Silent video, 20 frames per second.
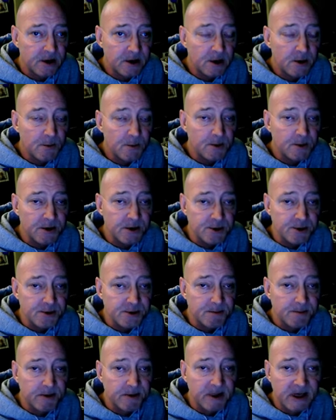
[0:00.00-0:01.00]
when you should
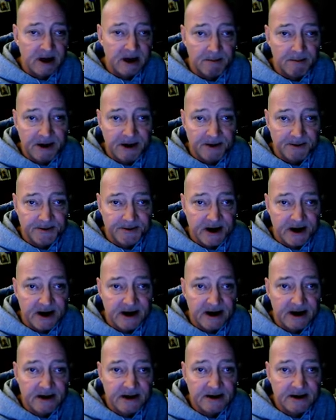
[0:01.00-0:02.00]
plant them
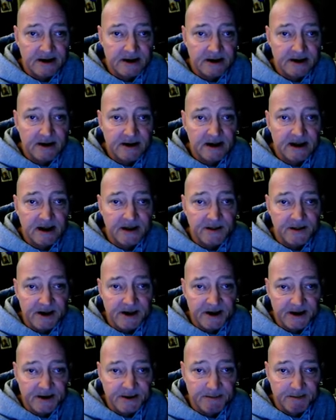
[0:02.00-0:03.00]
outside, and the
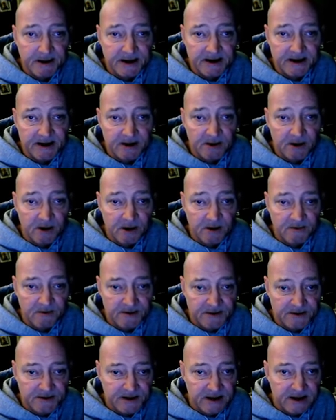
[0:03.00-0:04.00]
expected
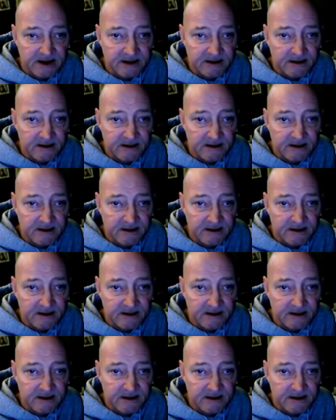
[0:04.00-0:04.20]
harvest date.